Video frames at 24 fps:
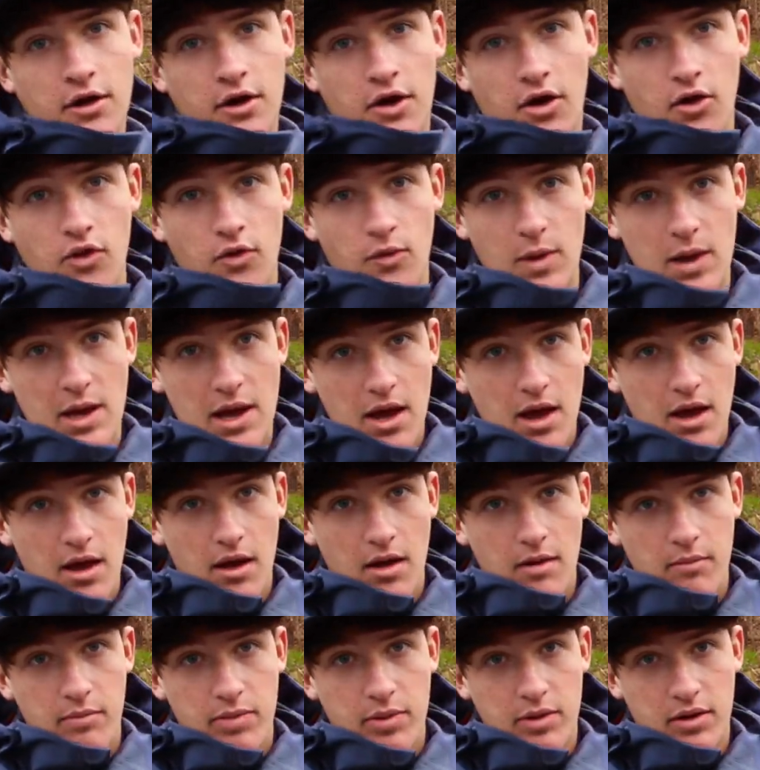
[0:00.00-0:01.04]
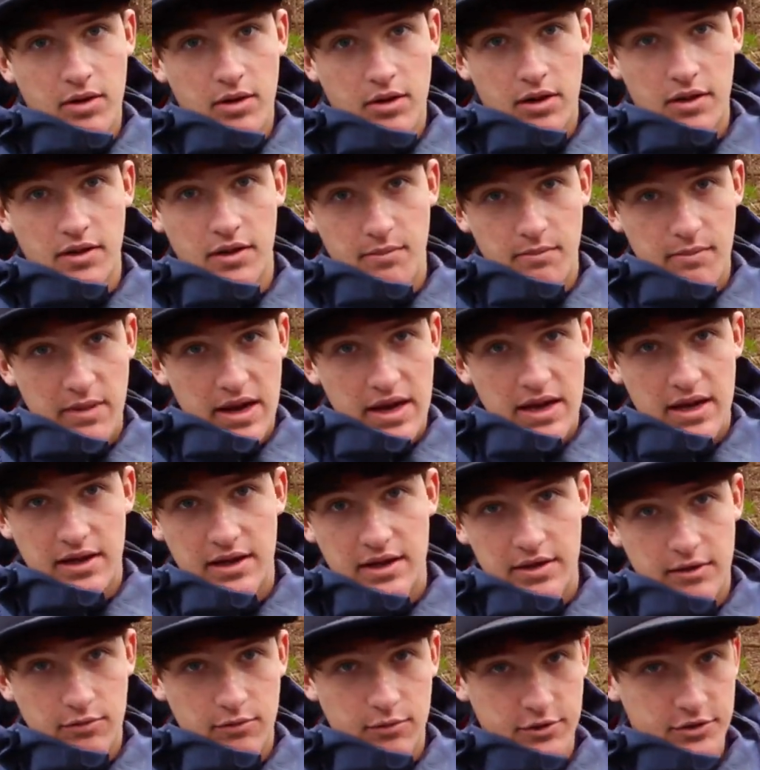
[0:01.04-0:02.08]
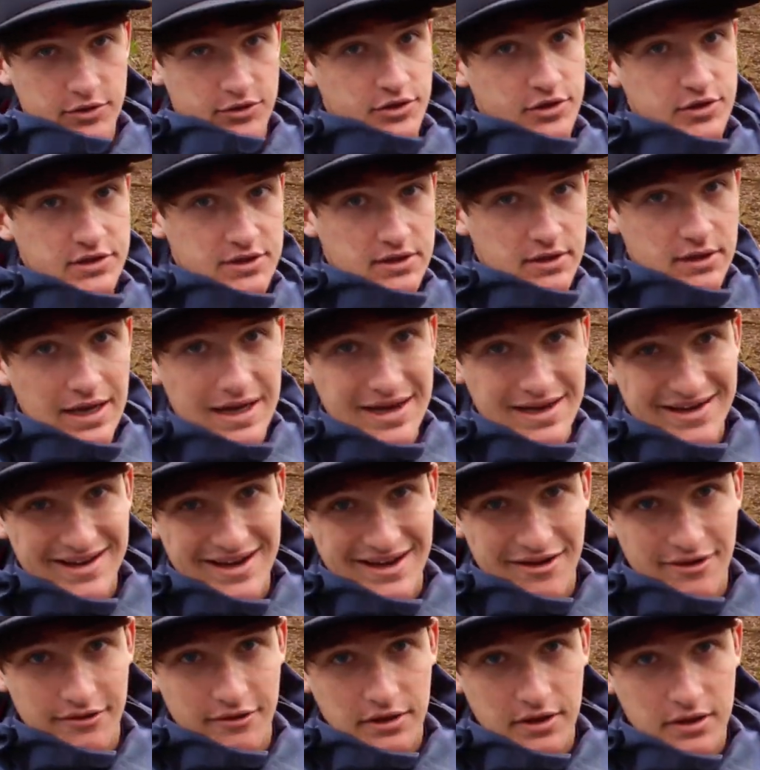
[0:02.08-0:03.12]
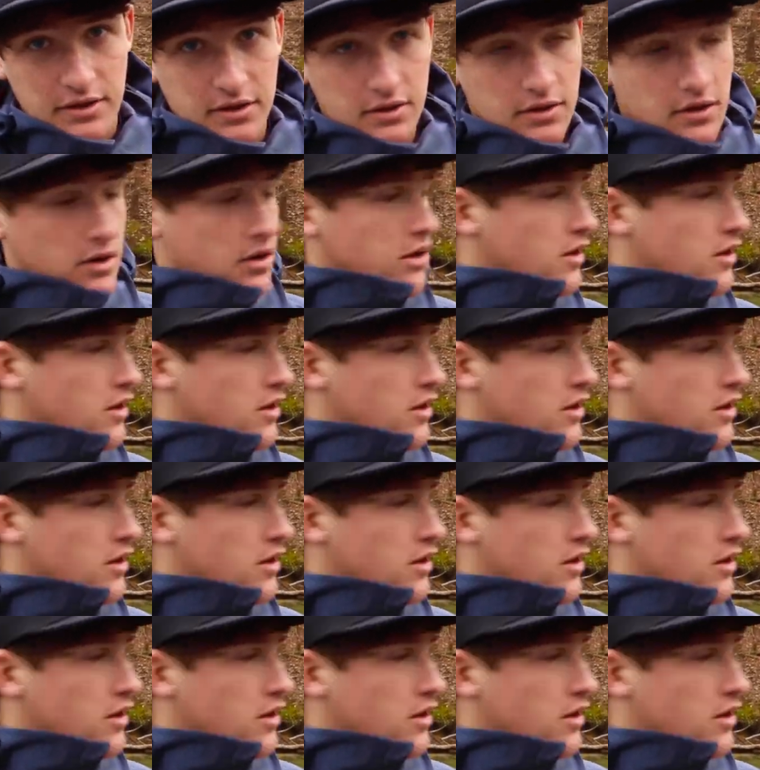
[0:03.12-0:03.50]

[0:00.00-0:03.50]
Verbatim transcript: all the way up, on the bank where the tree's laying down in,